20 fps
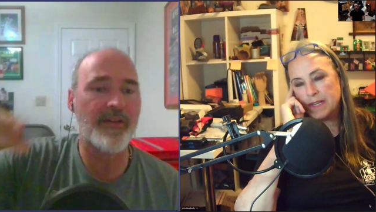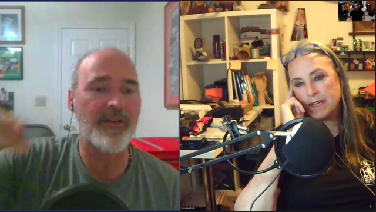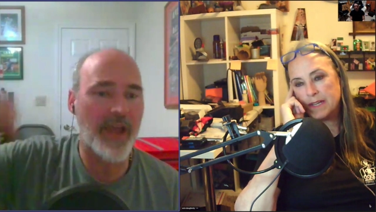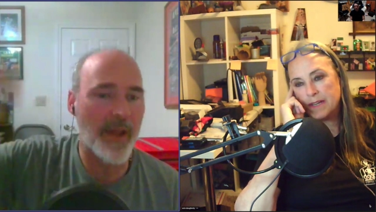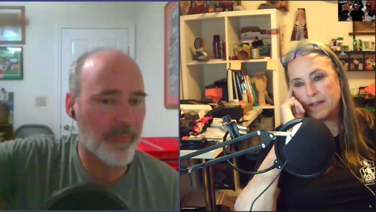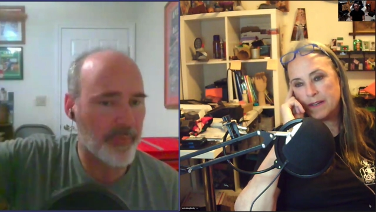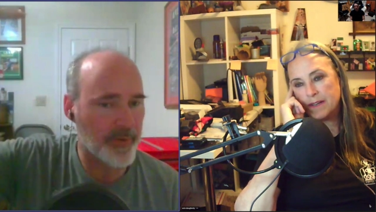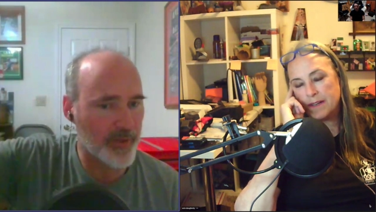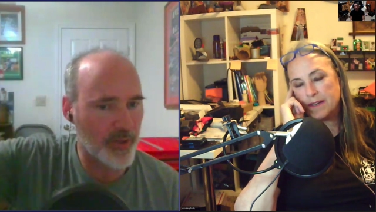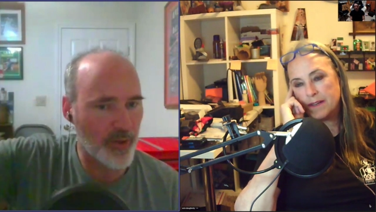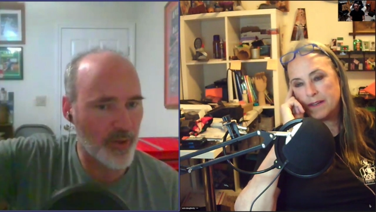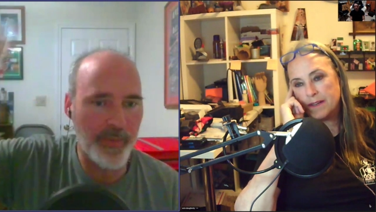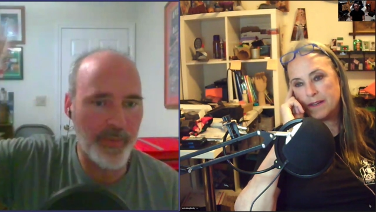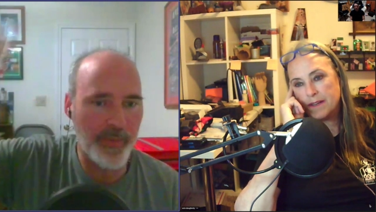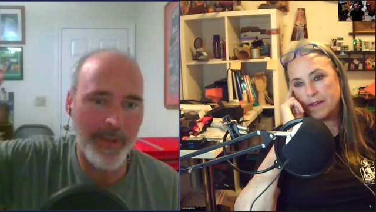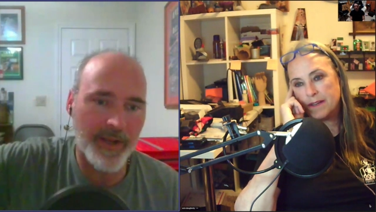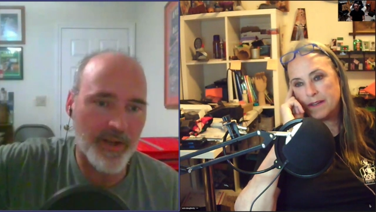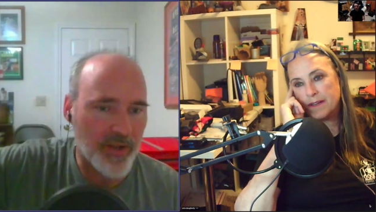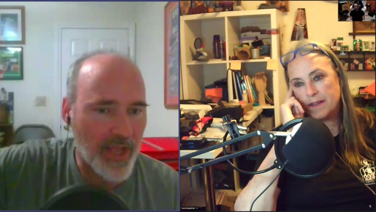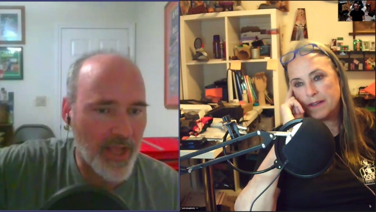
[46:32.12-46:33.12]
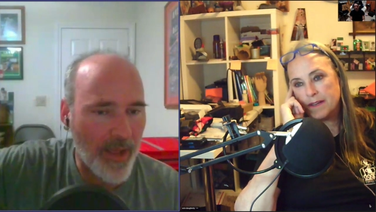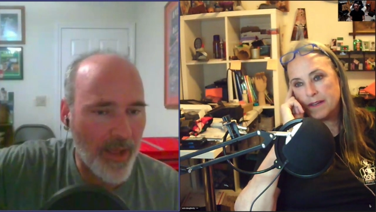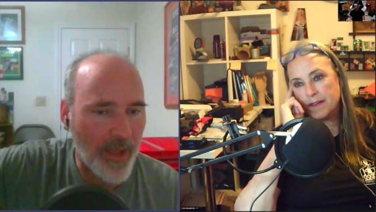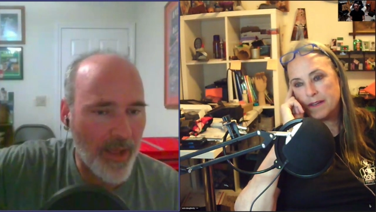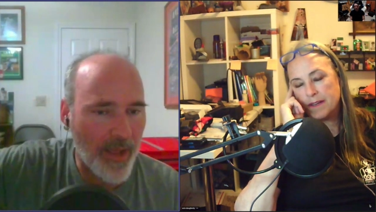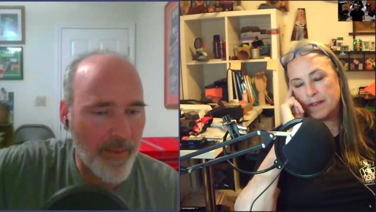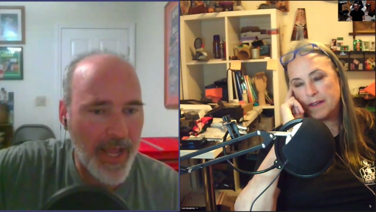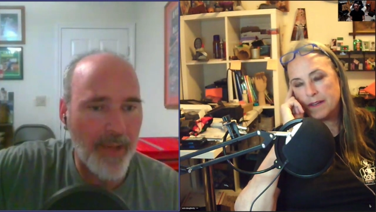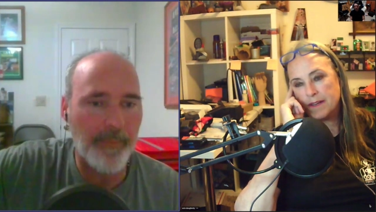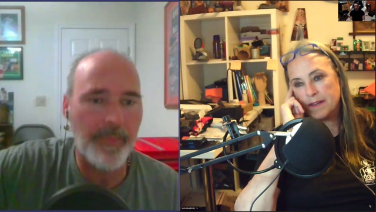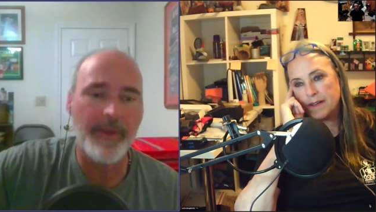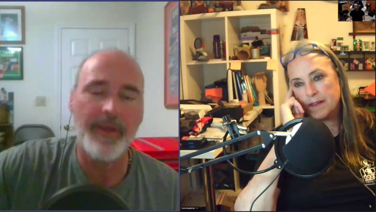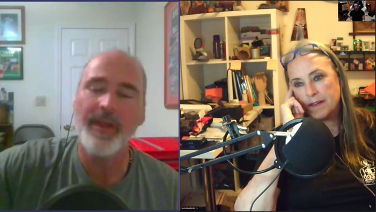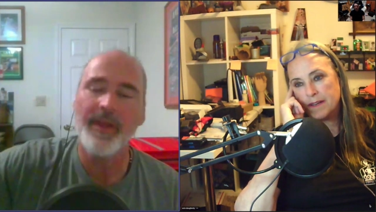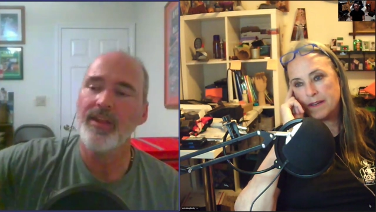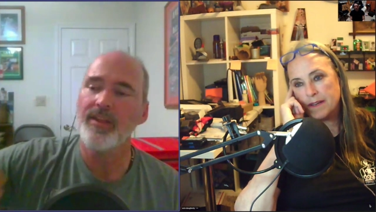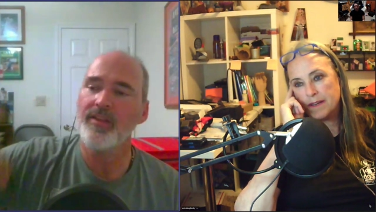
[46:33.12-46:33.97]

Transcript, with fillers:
Speaker 1: right. You got Blue Beetle coming up.